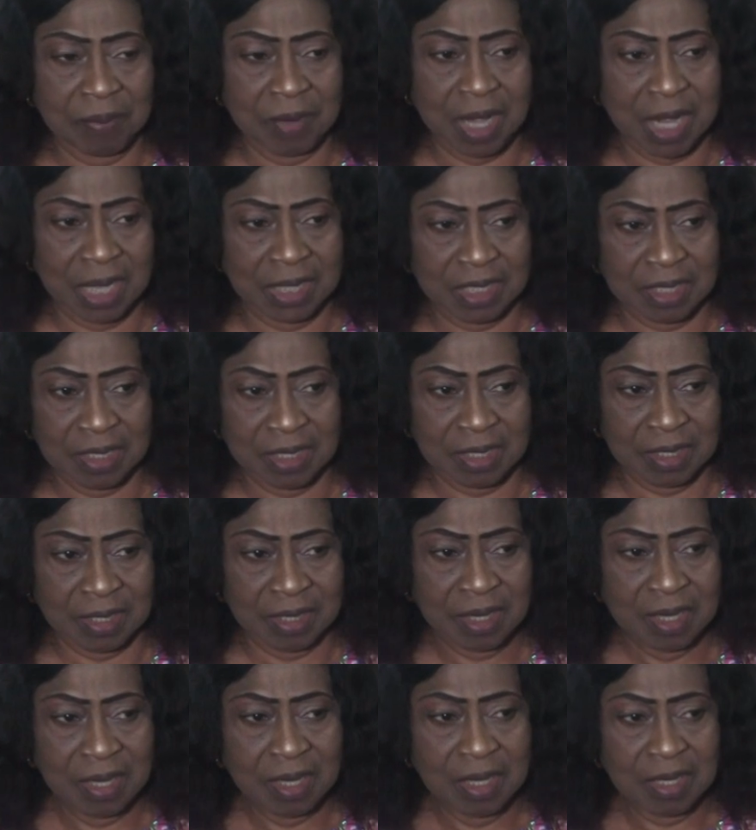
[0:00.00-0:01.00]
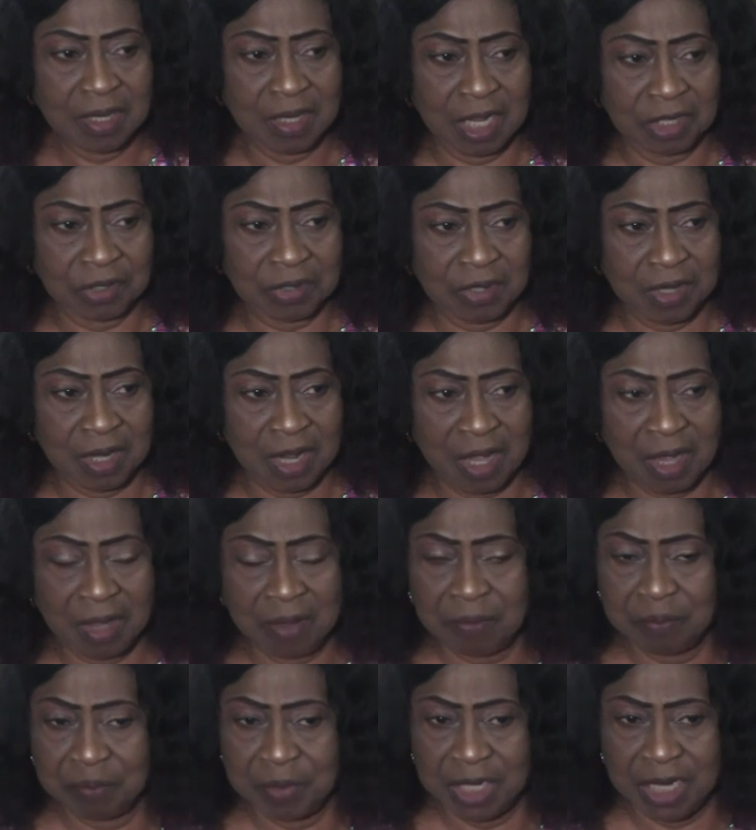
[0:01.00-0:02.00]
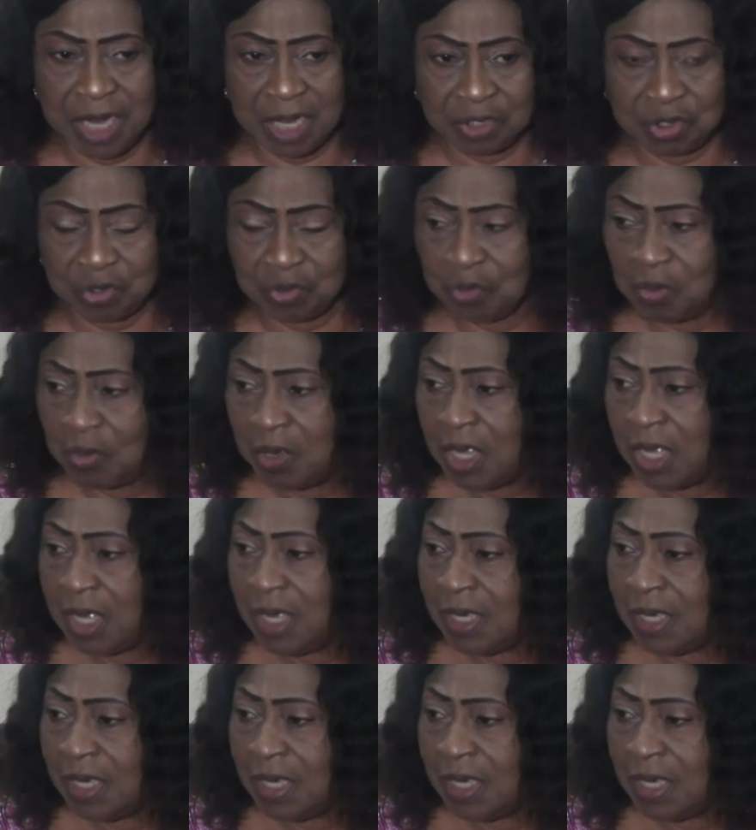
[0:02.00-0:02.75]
at the national media too,